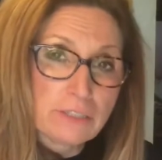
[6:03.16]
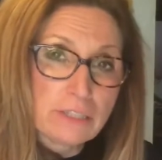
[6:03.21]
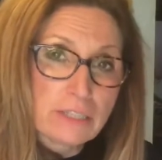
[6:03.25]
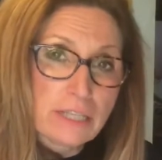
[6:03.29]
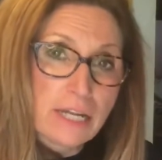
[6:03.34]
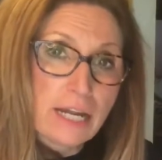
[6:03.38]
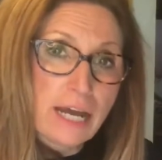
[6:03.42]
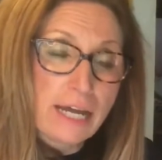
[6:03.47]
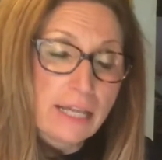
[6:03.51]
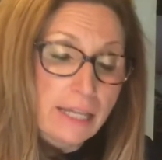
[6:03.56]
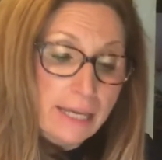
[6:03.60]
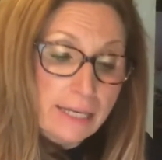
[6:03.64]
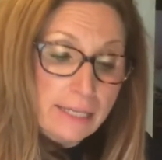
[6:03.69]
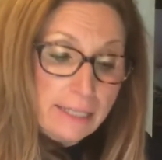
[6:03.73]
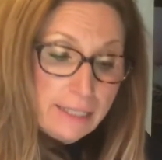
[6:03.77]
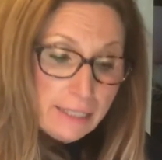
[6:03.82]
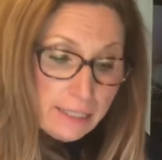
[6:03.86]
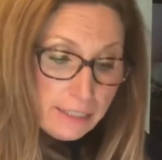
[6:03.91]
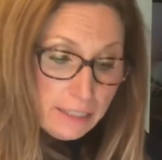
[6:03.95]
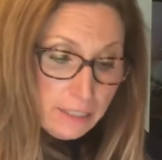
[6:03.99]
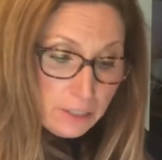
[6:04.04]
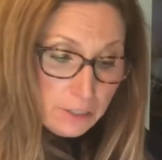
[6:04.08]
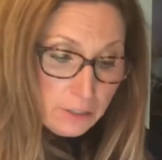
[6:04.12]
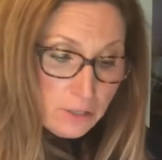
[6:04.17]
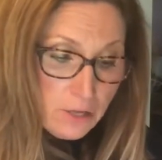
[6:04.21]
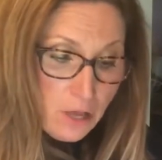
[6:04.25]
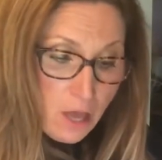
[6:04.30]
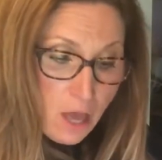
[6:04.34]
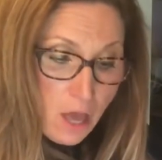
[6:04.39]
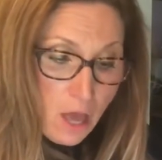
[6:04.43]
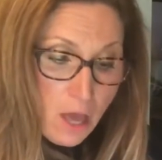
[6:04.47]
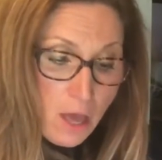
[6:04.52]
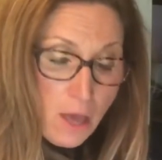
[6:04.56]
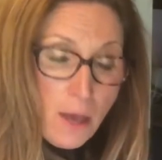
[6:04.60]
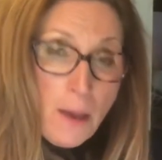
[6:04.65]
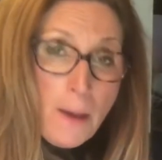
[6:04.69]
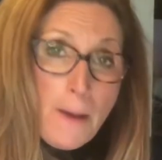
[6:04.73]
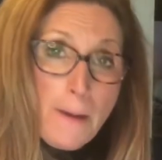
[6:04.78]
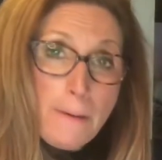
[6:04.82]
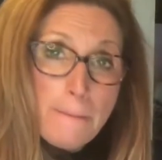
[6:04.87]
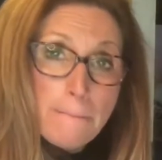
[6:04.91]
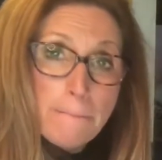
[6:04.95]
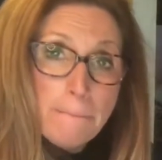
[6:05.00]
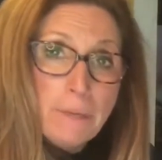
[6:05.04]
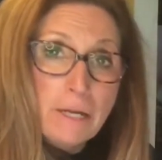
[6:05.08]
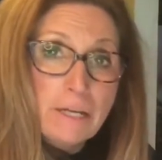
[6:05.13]
that I like in here.
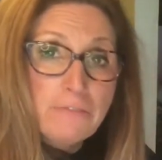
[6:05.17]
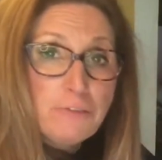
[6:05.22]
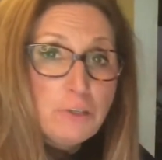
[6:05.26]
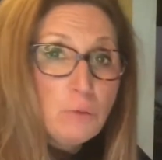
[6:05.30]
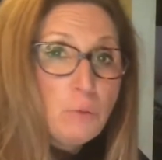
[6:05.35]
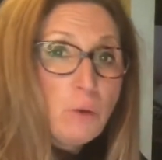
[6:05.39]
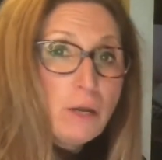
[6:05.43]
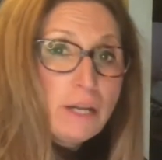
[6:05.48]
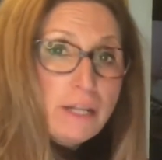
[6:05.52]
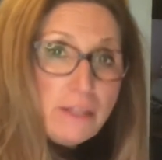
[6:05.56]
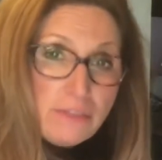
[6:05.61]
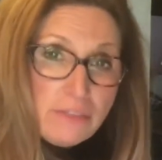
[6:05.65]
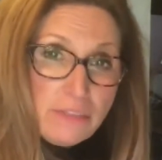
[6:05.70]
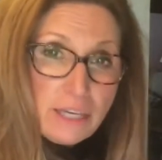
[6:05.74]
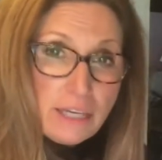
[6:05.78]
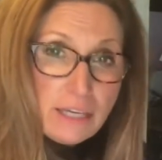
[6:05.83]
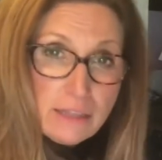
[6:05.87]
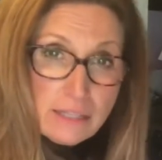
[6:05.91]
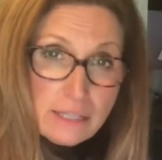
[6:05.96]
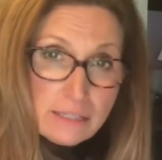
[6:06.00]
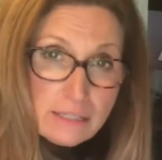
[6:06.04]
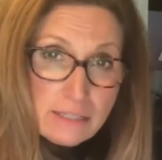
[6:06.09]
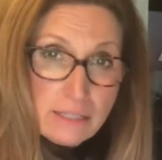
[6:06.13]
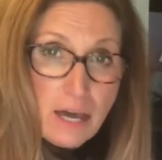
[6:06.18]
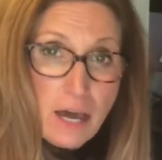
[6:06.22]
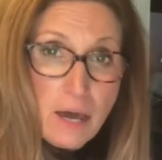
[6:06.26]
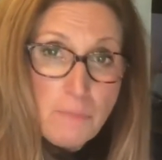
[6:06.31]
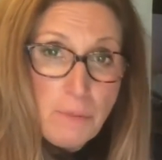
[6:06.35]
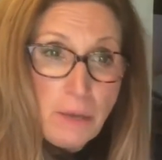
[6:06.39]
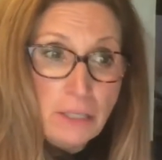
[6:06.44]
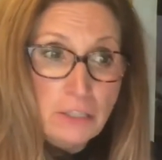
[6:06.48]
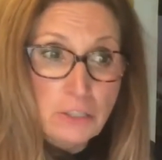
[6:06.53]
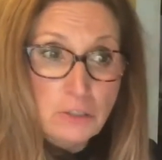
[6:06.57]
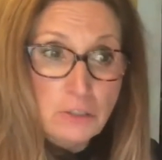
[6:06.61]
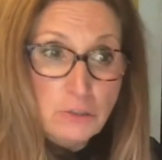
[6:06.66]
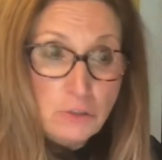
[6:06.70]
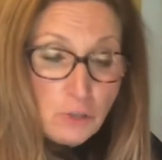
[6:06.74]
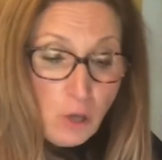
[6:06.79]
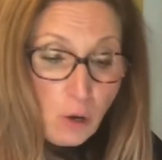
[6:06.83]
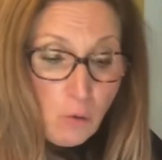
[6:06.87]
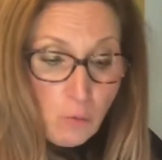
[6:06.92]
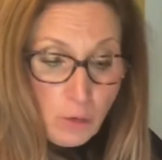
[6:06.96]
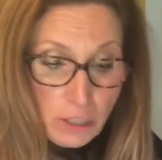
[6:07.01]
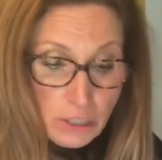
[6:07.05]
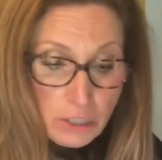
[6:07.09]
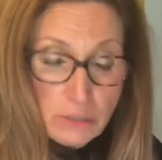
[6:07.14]
But if you want to thicken this up and you
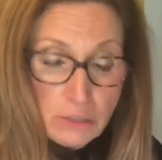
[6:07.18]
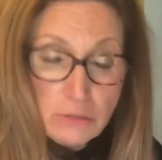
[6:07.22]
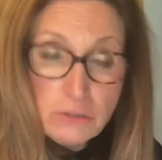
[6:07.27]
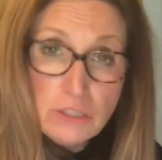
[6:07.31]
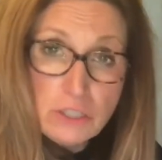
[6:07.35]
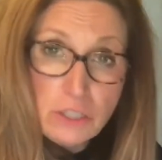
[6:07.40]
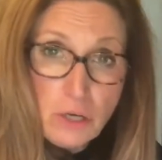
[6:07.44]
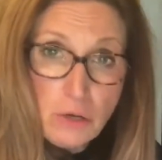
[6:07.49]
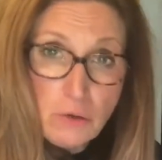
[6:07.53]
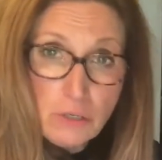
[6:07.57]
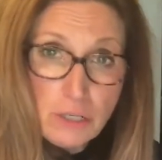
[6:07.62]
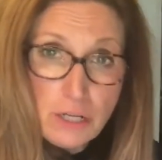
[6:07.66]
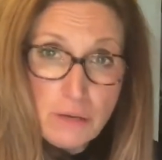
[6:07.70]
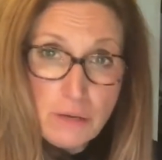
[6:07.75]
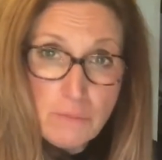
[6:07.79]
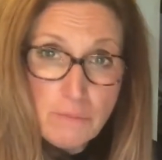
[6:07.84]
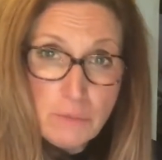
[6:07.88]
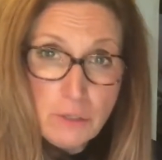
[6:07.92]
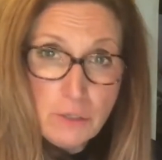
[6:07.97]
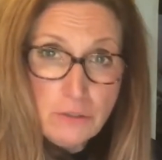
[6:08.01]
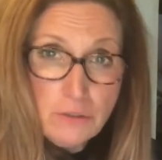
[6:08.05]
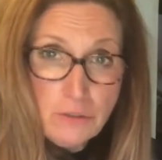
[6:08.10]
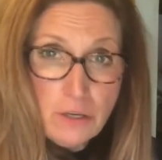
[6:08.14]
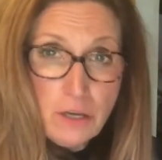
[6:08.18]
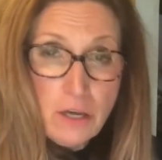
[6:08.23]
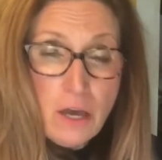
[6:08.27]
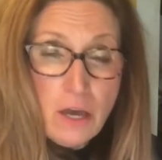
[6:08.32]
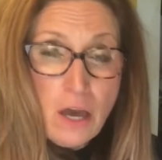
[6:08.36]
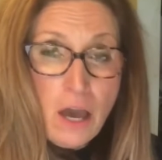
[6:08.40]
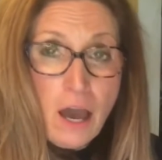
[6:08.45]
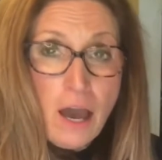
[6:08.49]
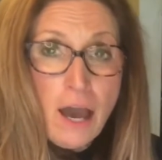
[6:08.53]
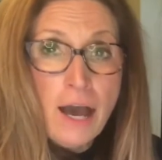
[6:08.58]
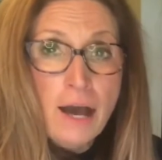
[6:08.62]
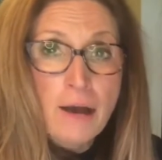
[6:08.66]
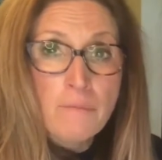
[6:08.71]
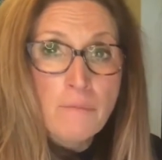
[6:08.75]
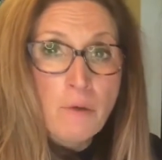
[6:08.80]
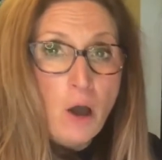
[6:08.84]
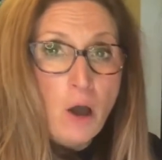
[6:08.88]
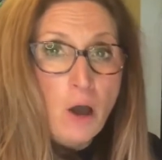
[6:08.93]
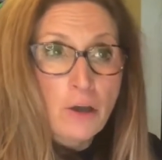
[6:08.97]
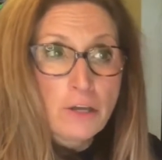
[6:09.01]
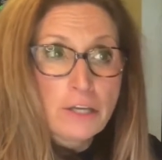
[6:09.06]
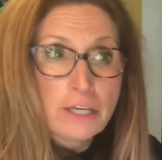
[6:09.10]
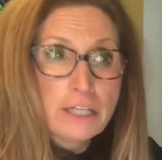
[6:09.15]
don't want to use the coconut milk,
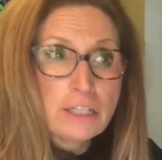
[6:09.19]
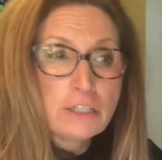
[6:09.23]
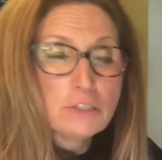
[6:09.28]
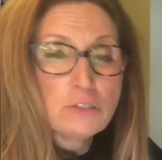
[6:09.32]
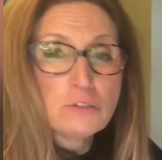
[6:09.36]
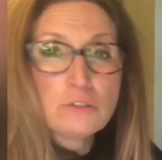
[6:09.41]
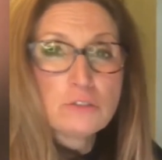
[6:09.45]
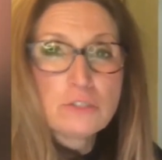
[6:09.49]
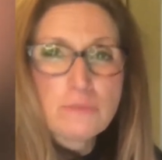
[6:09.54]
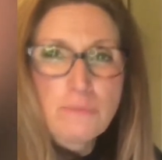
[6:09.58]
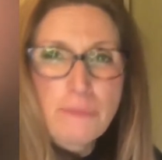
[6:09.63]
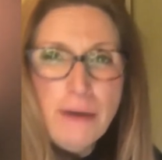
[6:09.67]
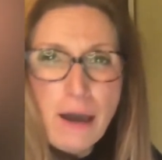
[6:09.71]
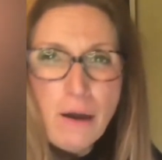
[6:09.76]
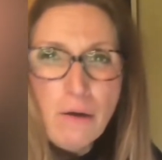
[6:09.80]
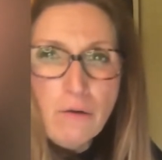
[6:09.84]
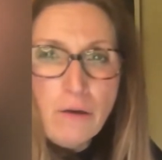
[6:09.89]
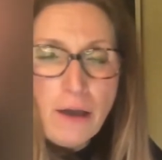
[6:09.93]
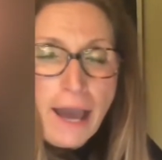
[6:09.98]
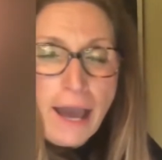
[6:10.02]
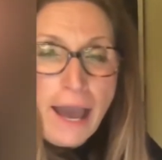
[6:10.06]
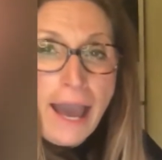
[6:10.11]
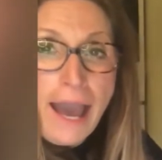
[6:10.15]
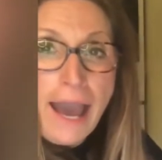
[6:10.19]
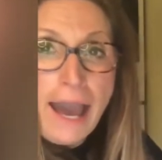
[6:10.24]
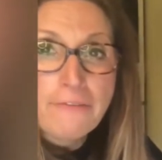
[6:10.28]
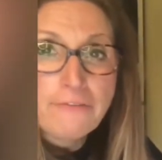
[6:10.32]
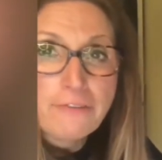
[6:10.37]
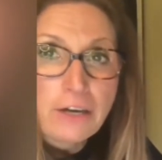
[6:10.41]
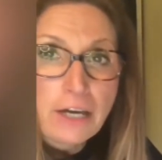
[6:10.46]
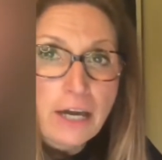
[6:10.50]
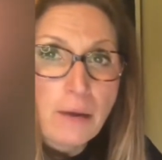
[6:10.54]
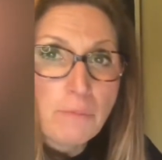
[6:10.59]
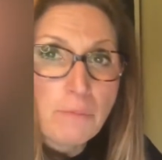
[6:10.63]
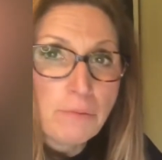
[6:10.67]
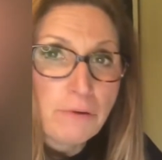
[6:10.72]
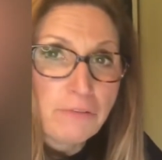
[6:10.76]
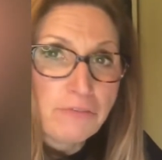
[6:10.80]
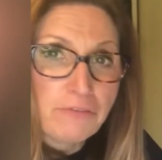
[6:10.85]
all you gotta do is about a half a cup of